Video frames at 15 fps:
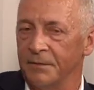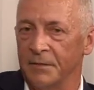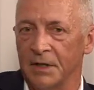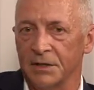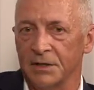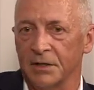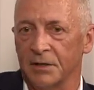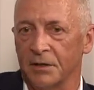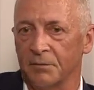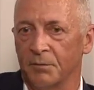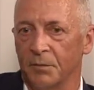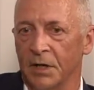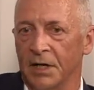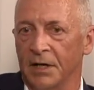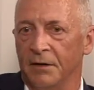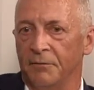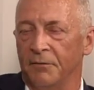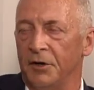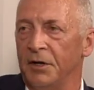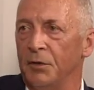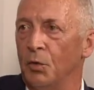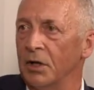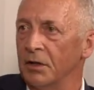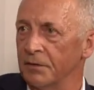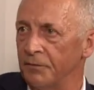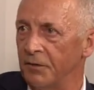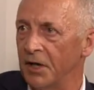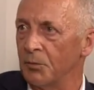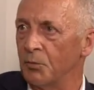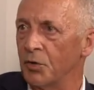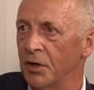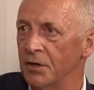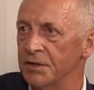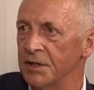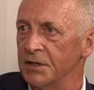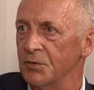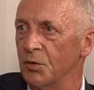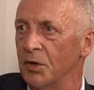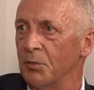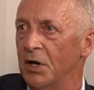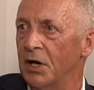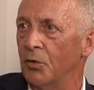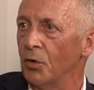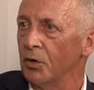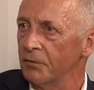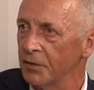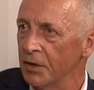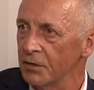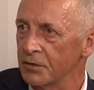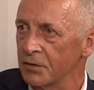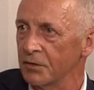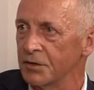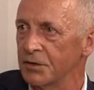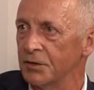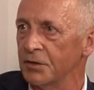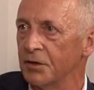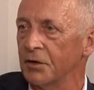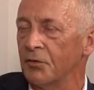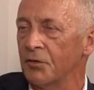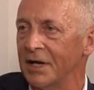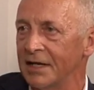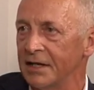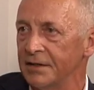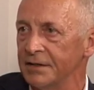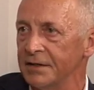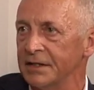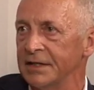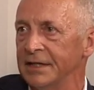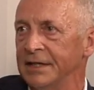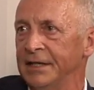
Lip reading: There's a very well defined process whereby all of those concerns are raised,